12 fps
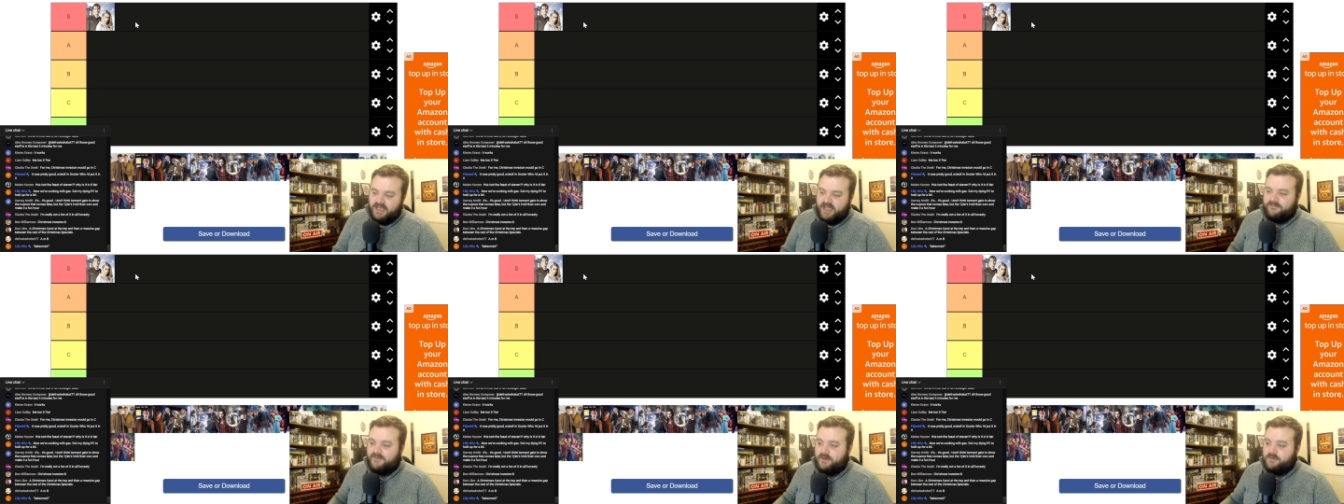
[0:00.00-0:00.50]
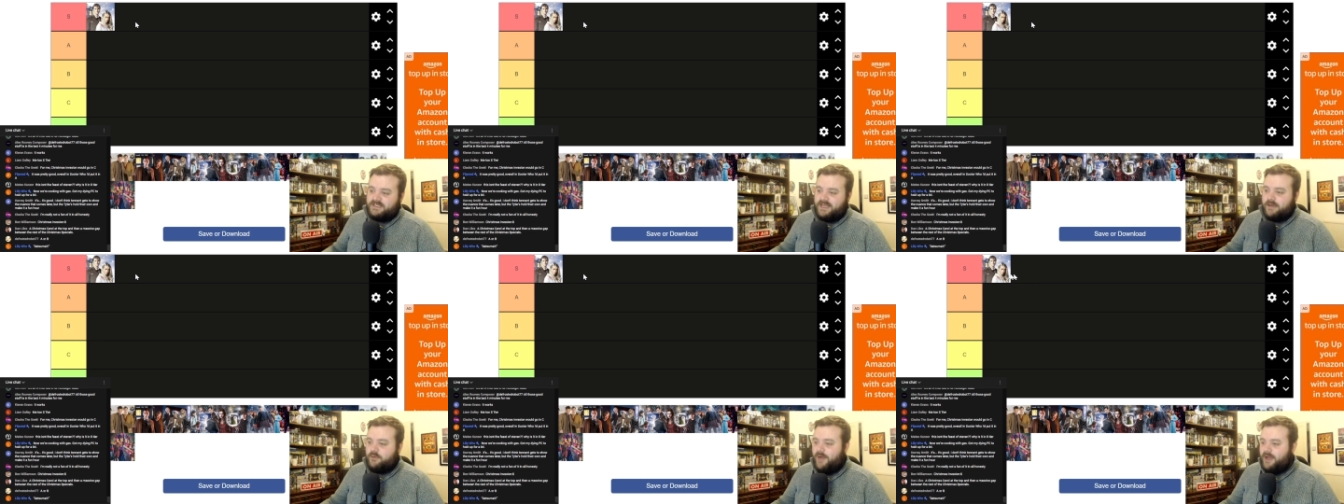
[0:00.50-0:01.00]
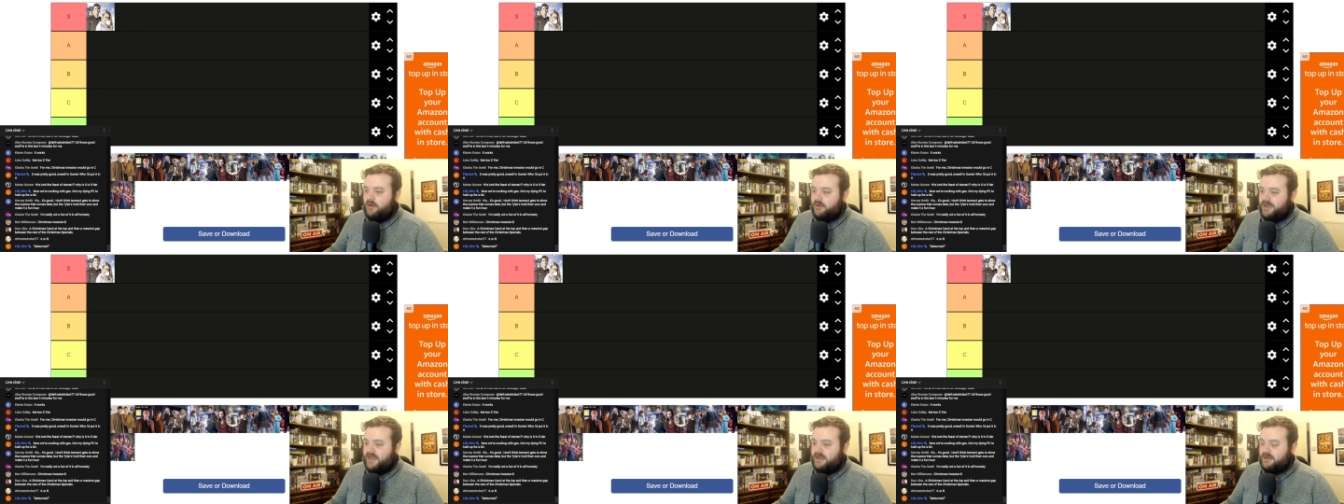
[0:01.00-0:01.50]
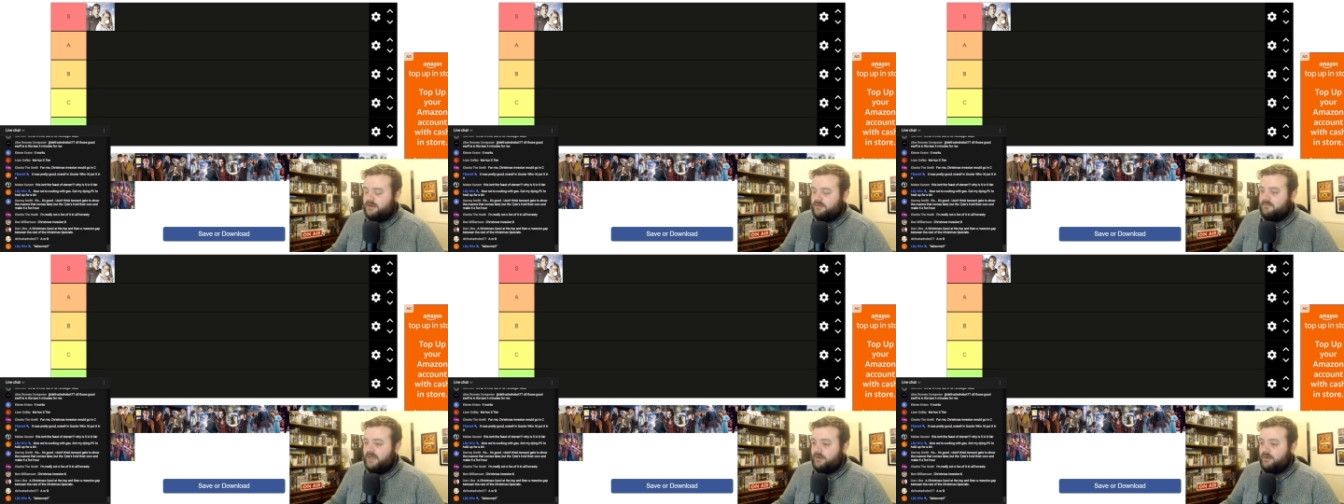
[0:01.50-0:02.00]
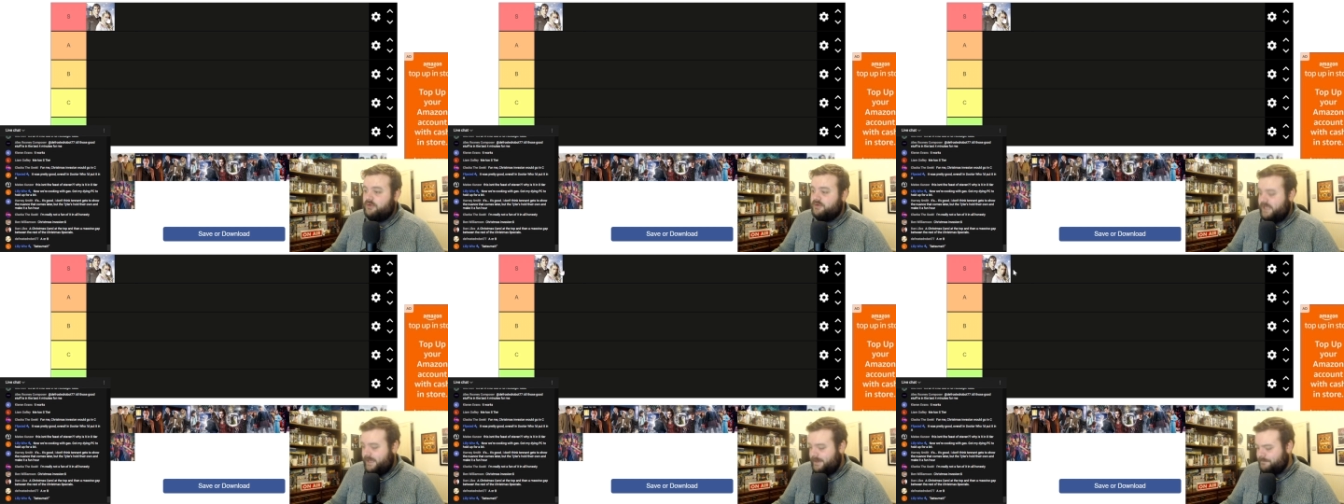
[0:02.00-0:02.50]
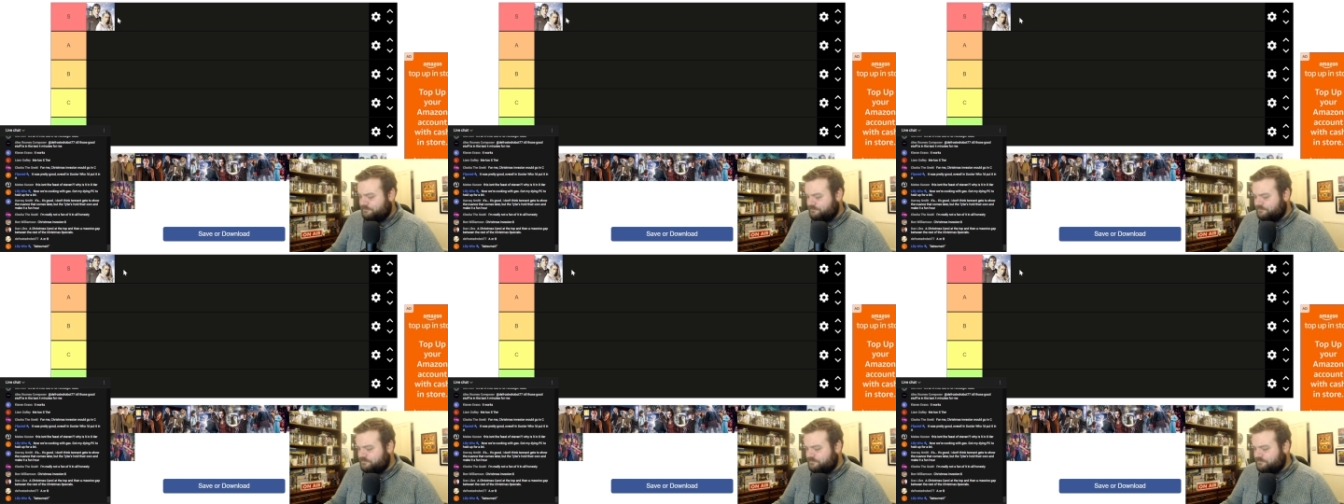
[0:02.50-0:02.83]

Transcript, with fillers: It feels like quite organic and, and good here.